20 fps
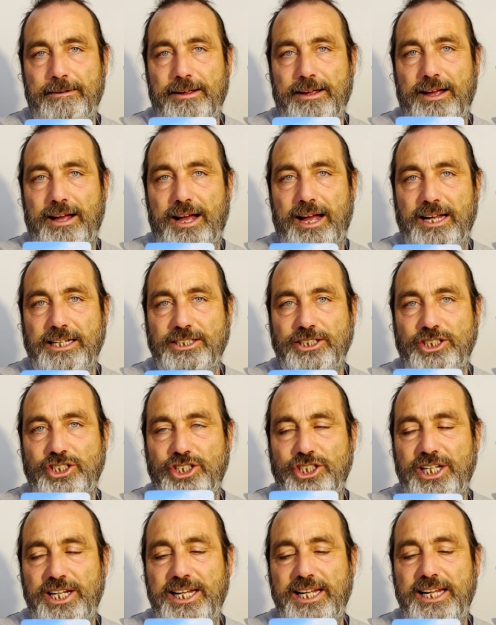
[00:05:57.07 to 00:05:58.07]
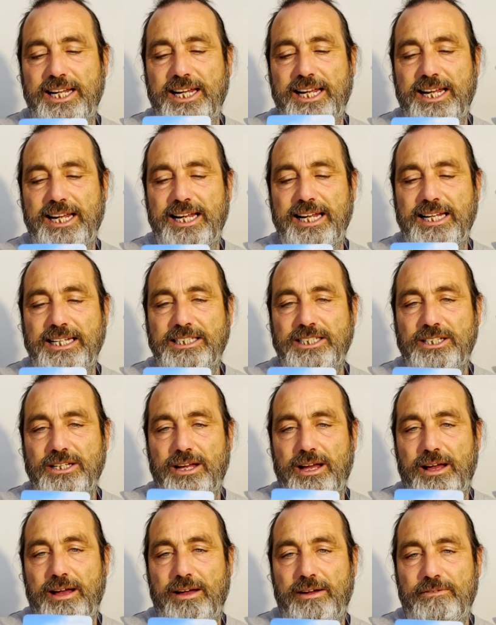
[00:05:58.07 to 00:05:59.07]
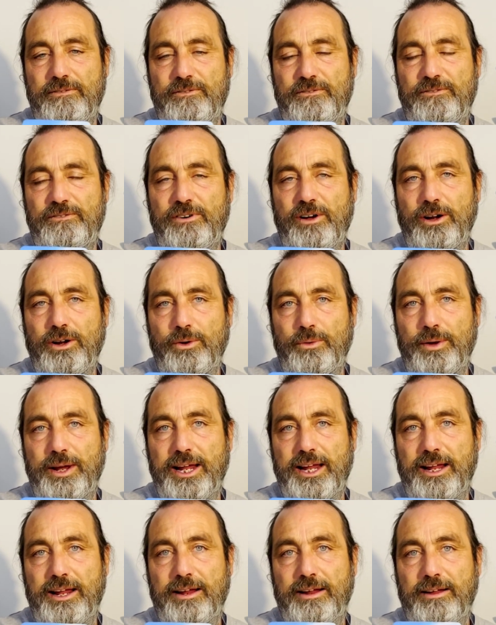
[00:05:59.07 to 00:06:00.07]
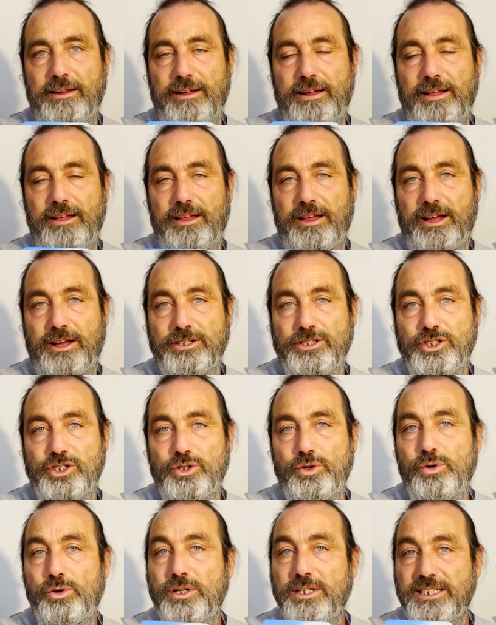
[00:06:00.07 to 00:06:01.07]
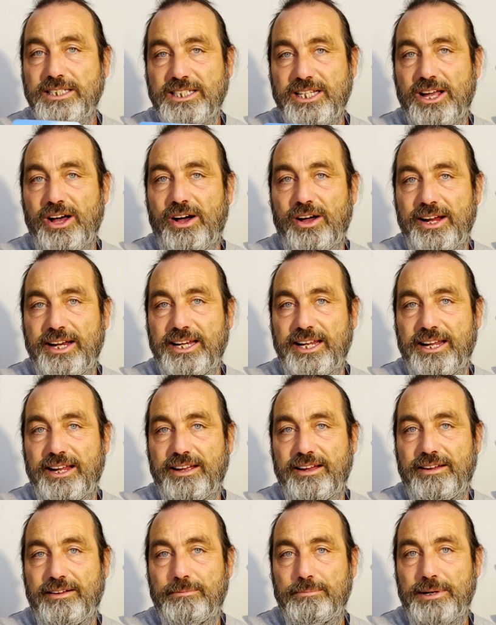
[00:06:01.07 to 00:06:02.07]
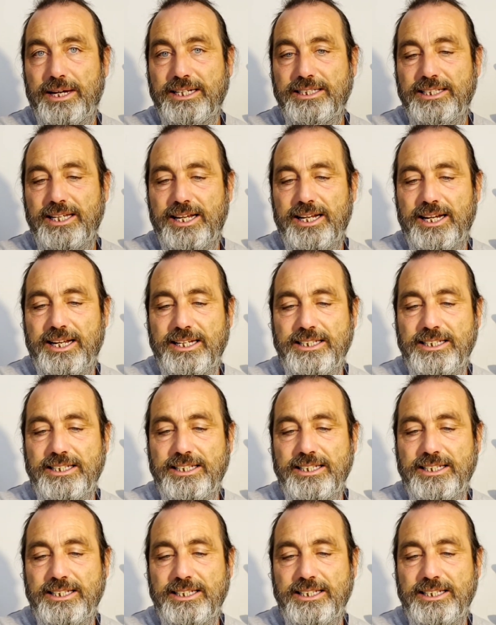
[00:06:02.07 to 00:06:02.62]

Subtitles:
And she is following, her sword is guiding her, basically.